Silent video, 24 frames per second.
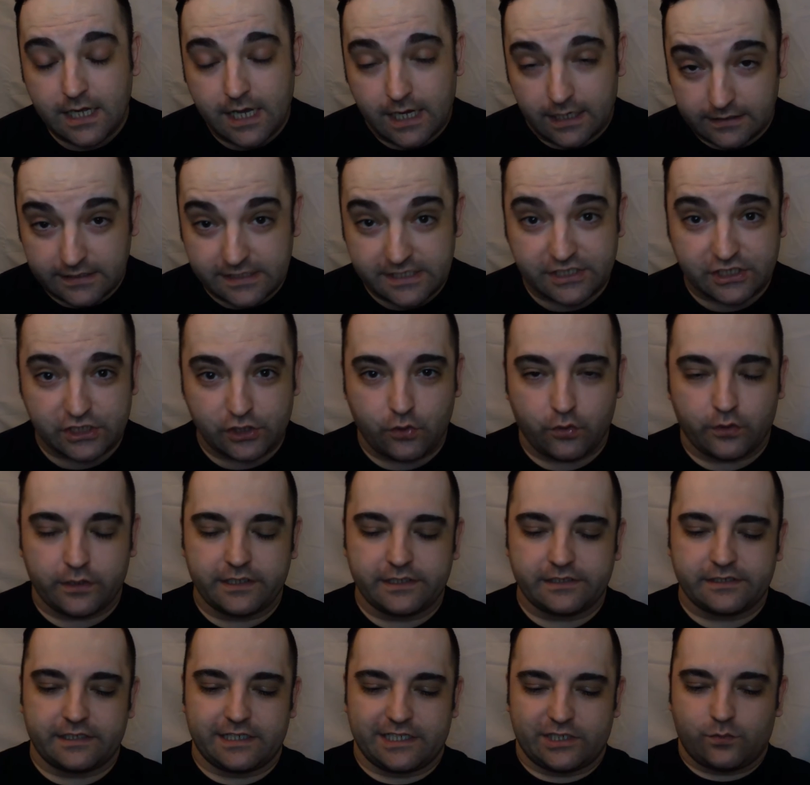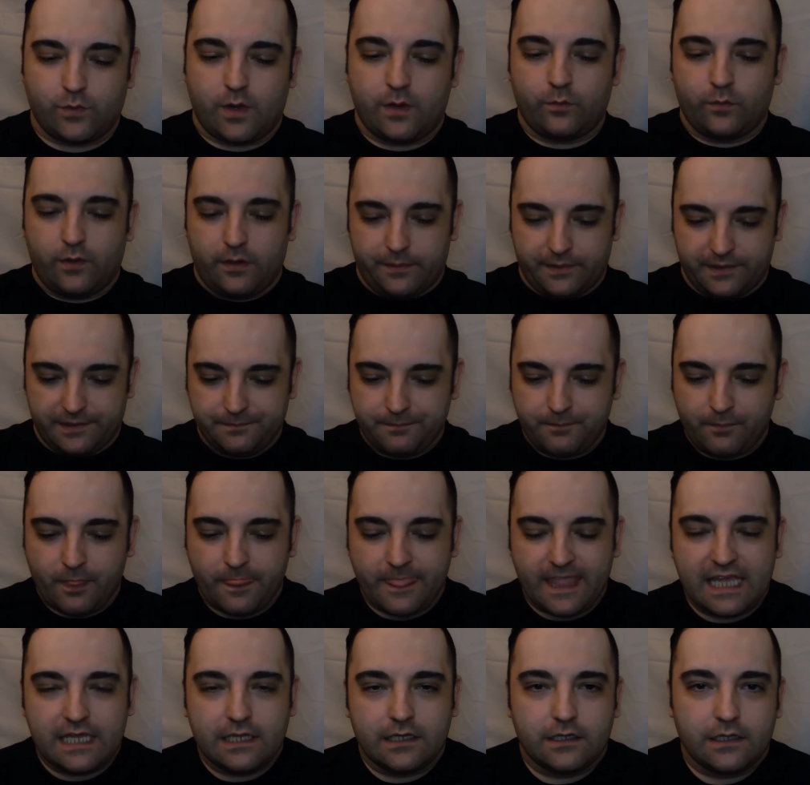At least according to this one woman.
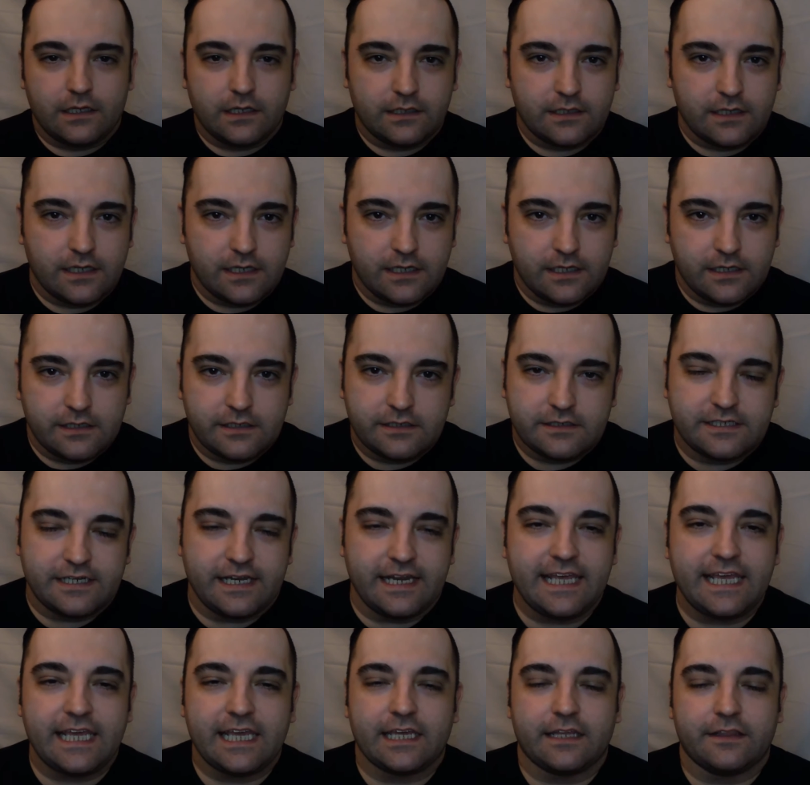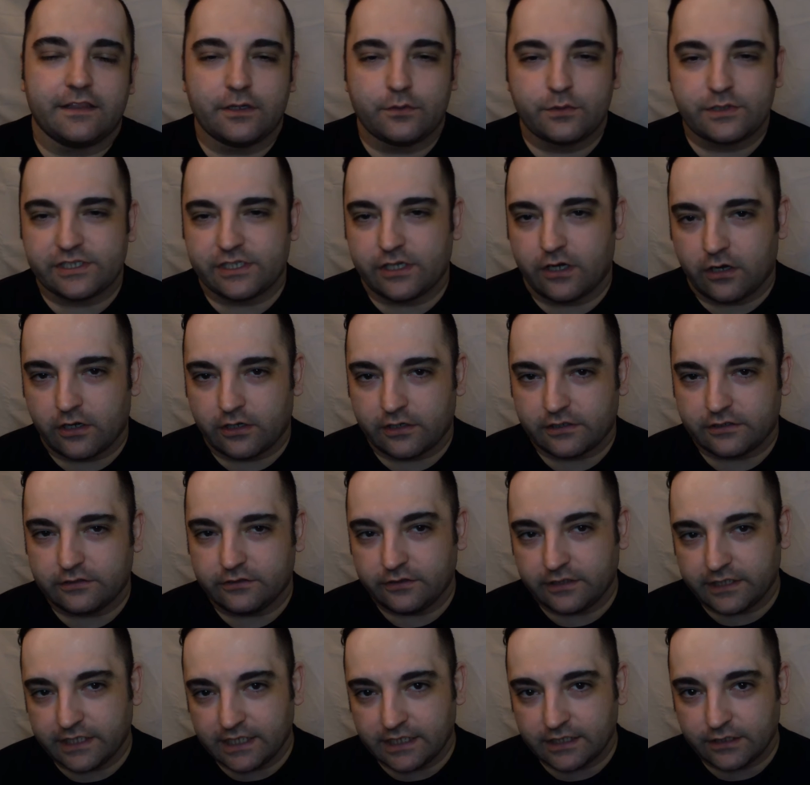Today, there was an
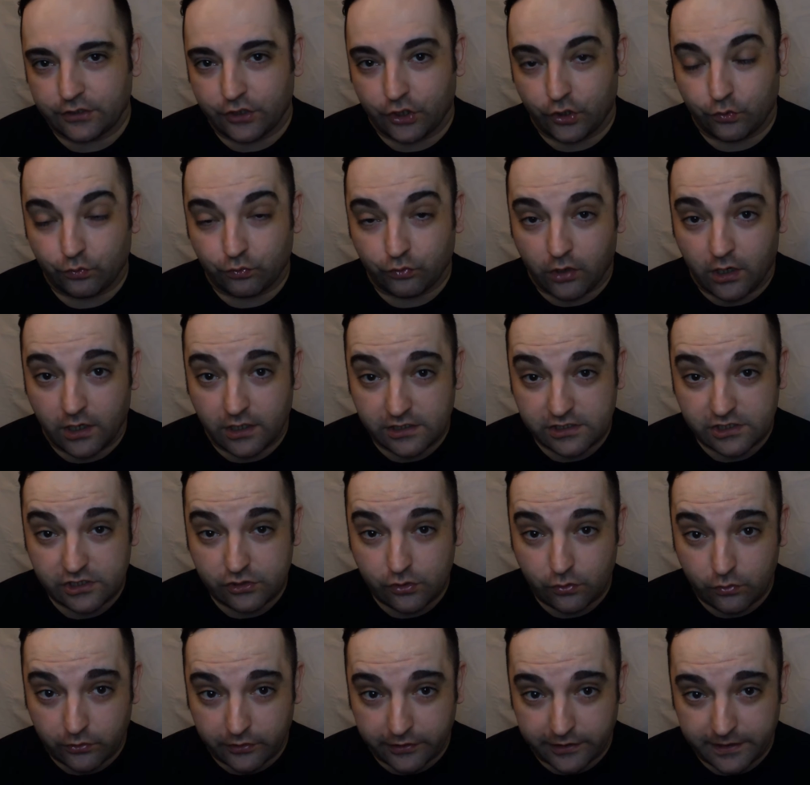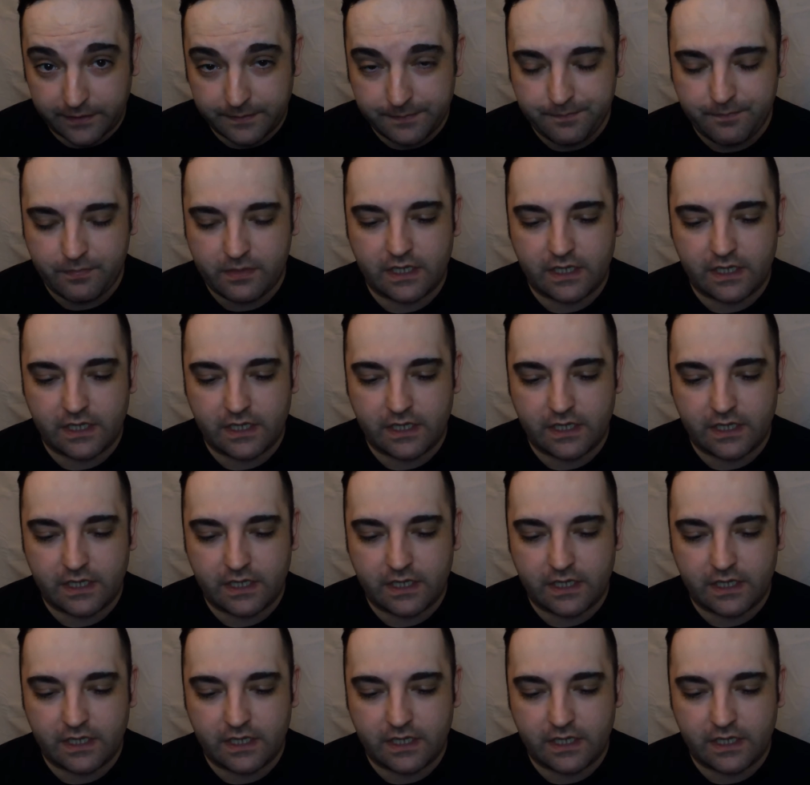article in Raw Story,